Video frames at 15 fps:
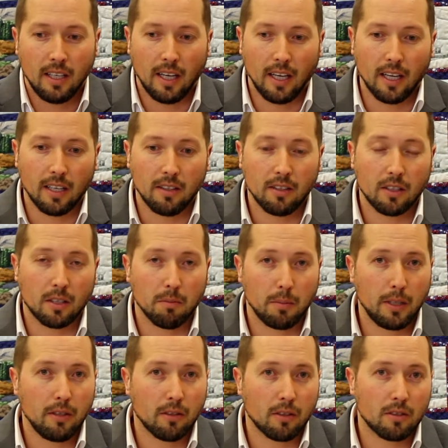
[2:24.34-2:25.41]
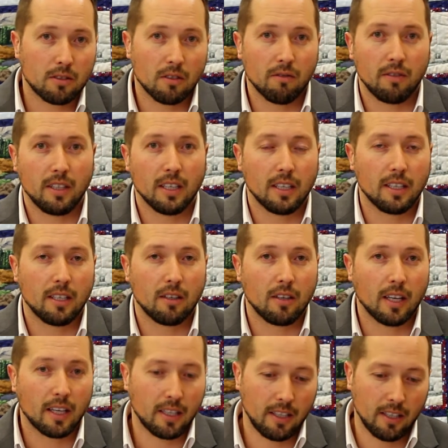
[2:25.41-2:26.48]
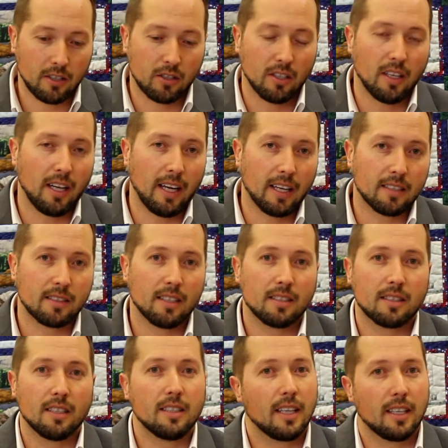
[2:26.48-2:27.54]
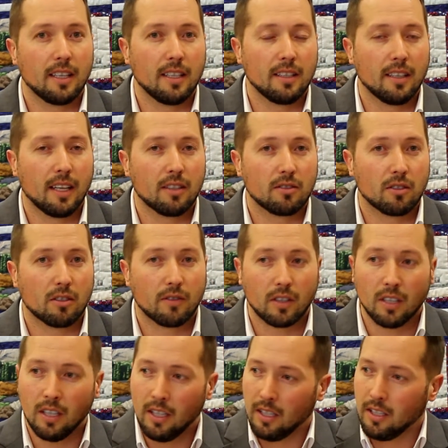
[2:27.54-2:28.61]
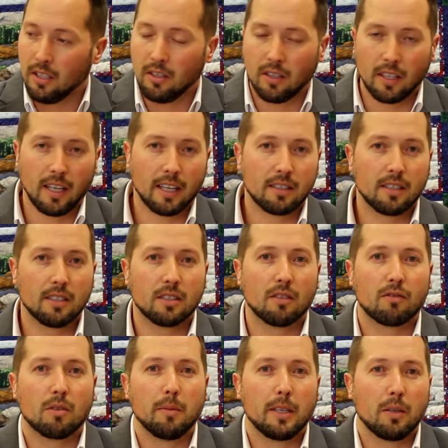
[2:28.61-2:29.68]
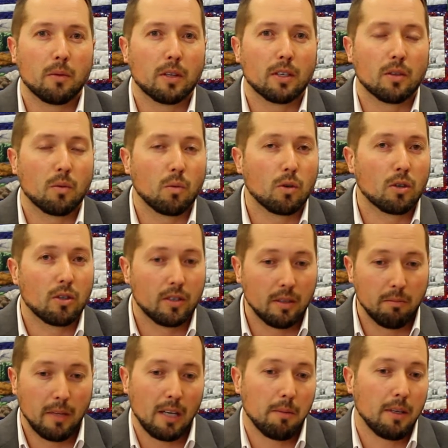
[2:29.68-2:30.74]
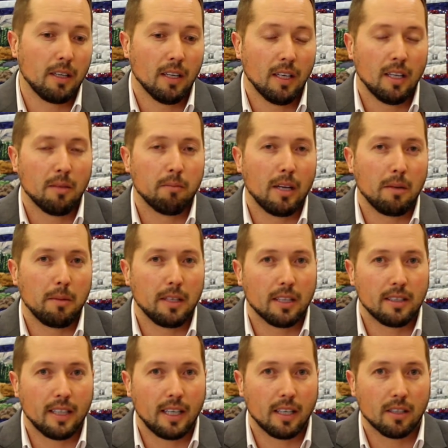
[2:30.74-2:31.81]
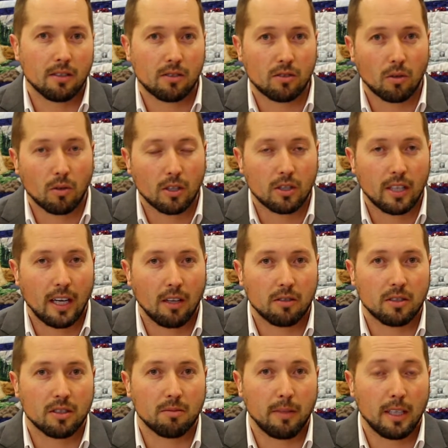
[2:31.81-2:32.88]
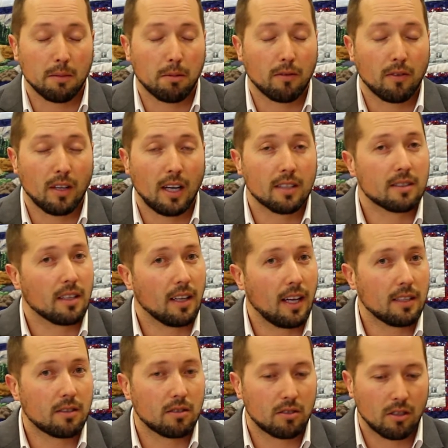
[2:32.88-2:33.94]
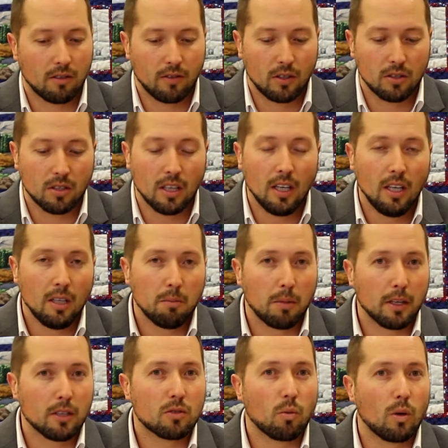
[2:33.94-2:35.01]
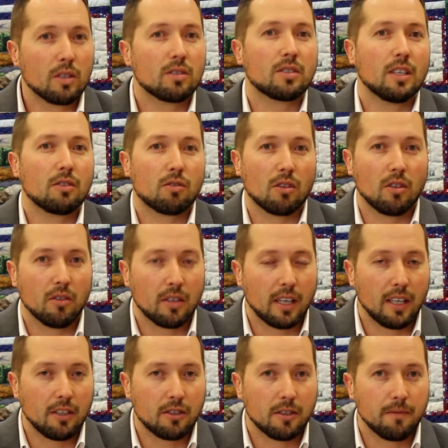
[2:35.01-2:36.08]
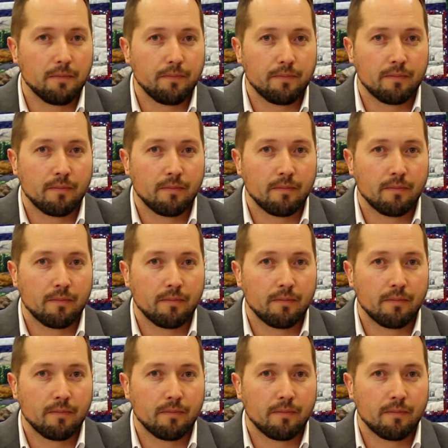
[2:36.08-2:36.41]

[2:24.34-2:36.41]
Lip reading: and computers via an internet connection access the data in that server. You can access it from anywhere in the world, and maybe a data storage house is made up of lots and lots of servers, but it's one central location.